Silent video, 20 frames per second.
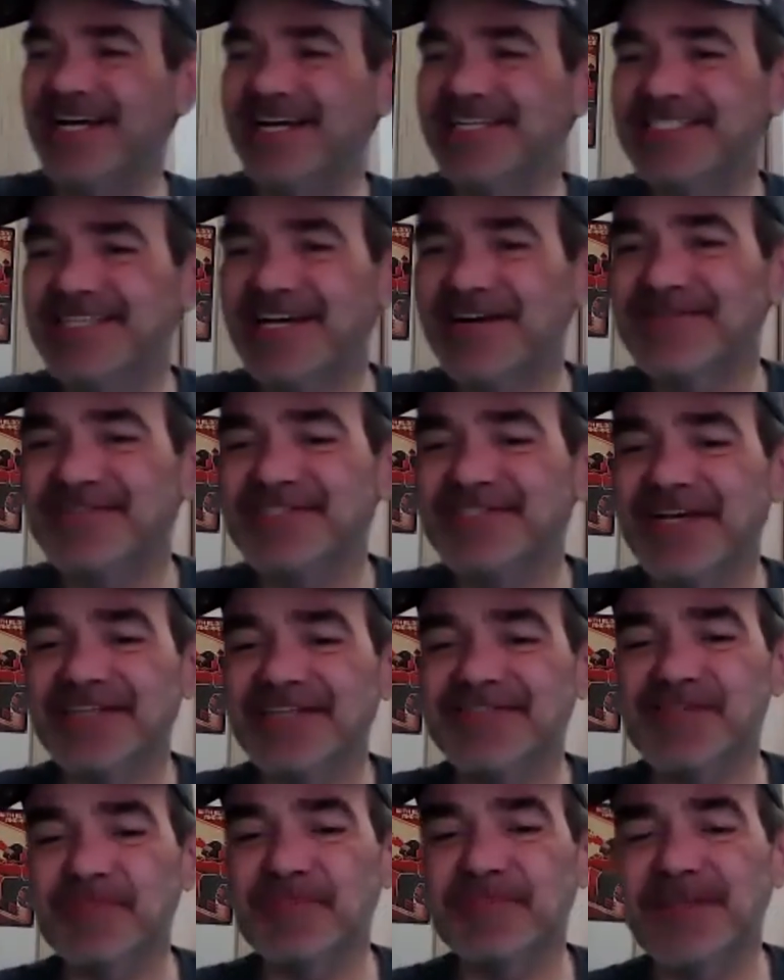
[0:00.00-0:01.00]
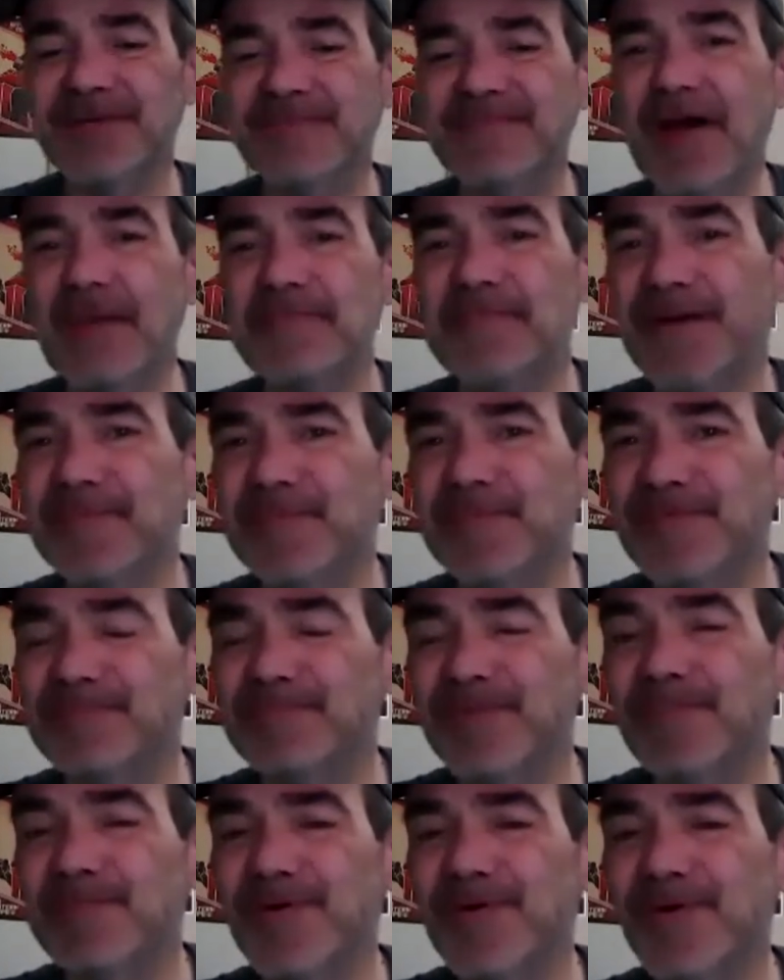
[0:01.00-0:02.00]
sounds like something of epic
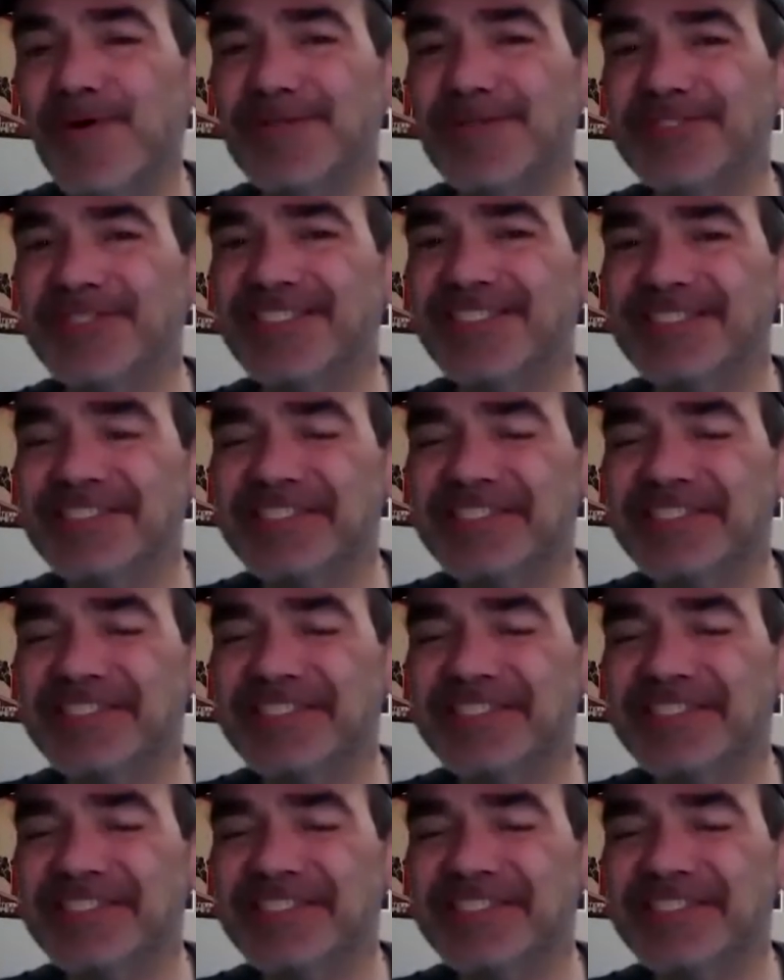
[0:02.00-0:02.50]
proportions.